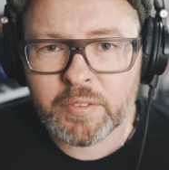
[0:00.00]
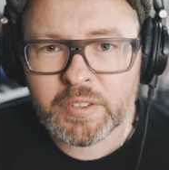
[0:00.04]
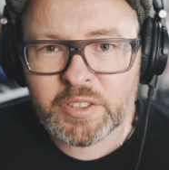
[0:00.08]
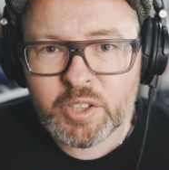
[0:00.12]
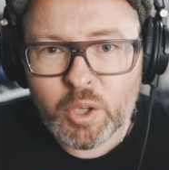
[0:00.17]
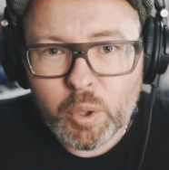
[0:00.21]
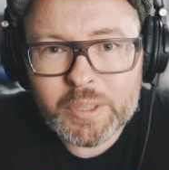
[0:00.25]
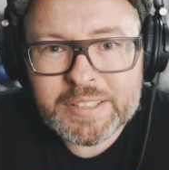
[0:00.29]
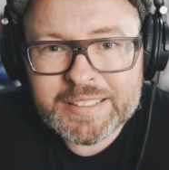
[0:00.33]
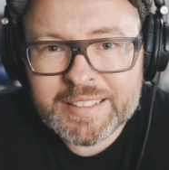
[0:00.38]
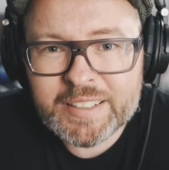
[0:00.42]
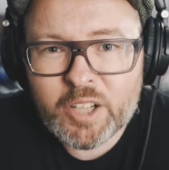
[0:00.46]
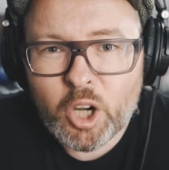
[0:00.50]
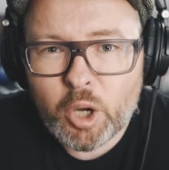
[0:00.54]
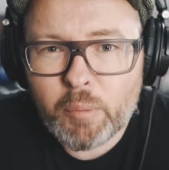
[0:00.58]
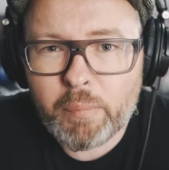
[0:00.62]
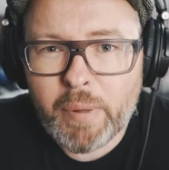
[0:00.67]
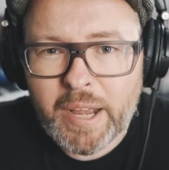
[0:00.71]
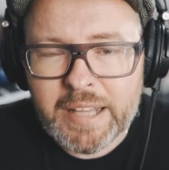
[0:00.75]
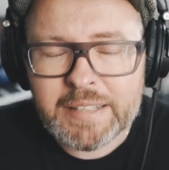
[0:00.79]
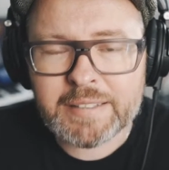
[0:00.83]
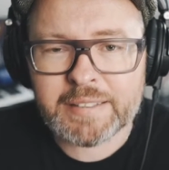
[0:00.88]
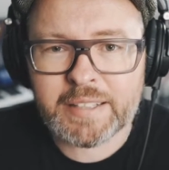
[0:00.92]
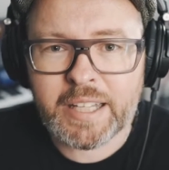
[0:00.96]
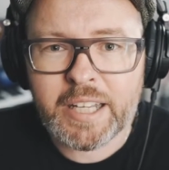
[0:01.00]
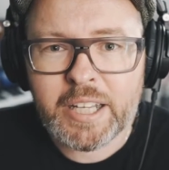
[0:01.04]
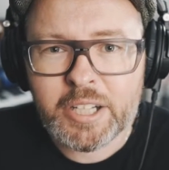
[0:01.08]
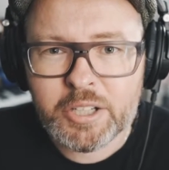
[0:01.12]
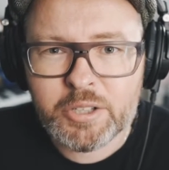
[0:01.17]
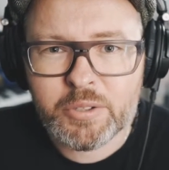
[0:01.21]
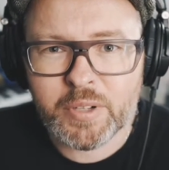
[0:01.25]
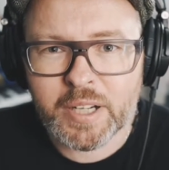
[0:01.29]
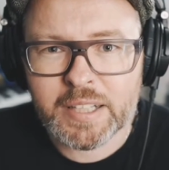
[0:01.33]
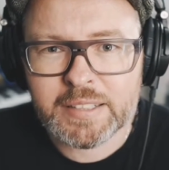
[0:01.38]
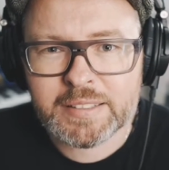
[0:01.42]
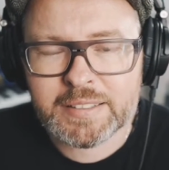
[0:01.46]
So it's in our best
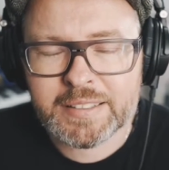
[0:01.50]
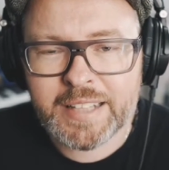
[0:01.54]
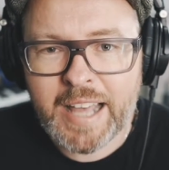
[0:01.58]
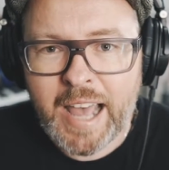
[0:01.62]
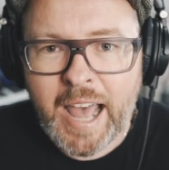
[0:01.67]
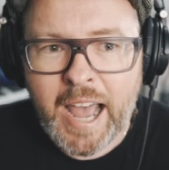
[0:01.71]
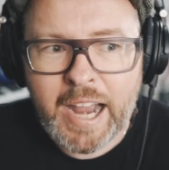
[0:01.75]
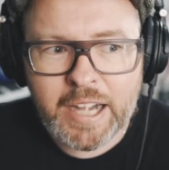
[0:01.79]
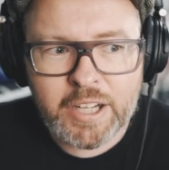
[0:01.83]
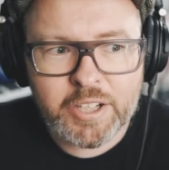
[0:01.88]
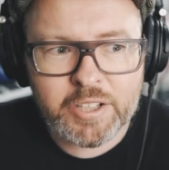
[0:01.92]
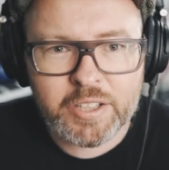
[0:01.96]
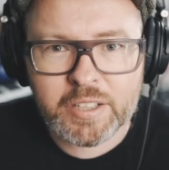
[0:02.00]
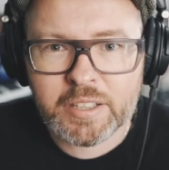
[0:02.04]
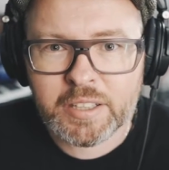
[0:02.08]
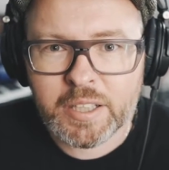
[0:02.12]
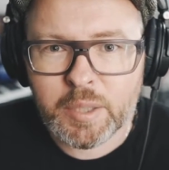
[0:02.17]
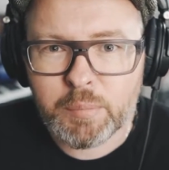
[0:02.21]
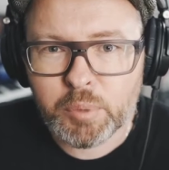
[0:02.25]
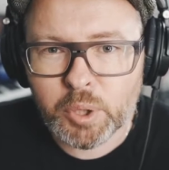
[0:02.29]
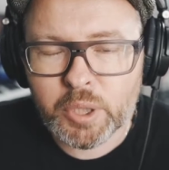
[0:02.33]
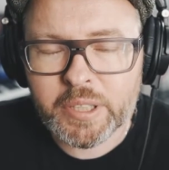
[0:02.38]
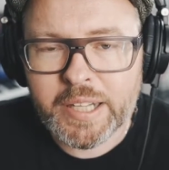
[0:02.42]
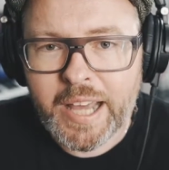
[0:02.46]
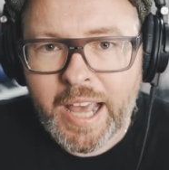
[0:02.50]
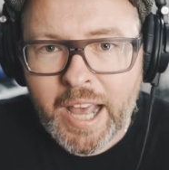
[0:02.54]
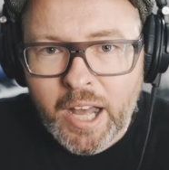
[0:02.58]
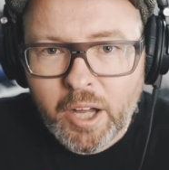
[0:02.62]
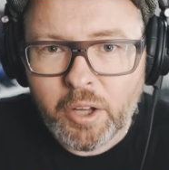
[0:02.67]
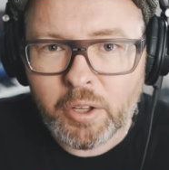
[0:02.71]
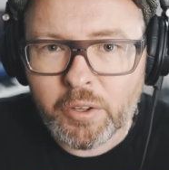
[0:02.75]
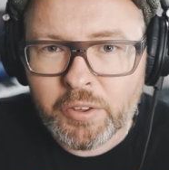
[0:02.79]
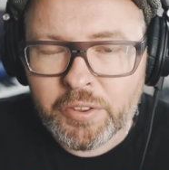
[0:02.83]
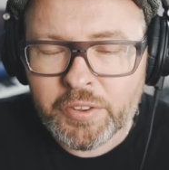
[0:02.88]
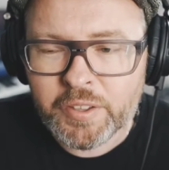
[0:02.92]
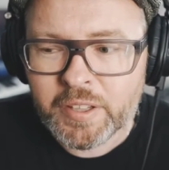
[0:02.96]
interest to actually put
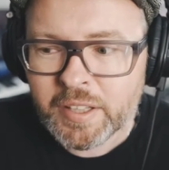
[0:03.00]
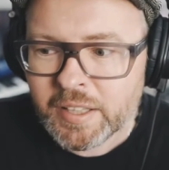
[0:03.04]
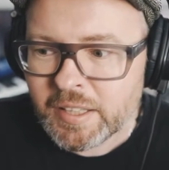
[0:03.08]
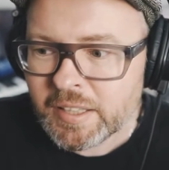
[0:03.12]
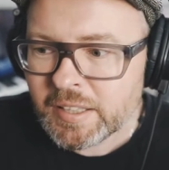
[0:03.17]
health